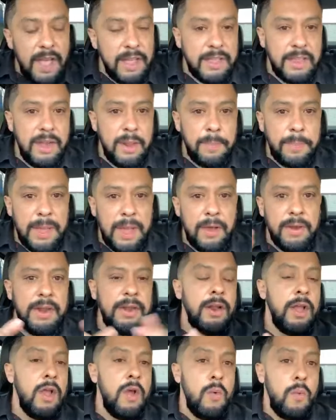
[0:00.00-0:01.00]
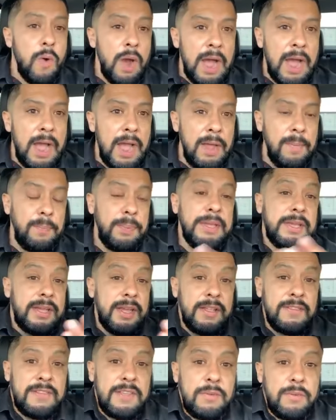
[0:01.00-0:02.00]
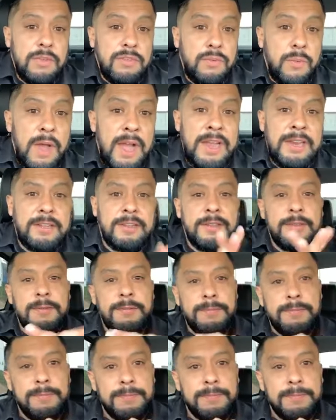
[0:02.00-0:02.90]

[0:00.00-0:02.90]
talking about it. Why? Because he was white.